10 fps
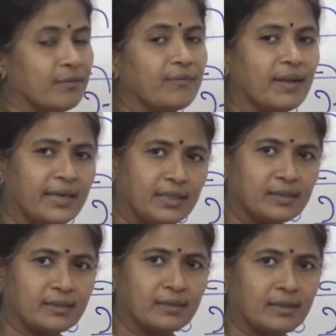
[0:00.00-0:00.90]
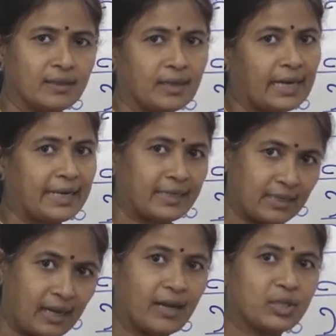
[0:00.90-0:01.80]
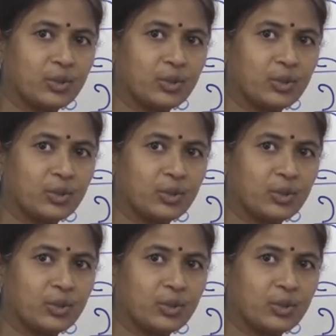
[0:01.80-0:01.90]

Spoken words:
Flyer. Adding R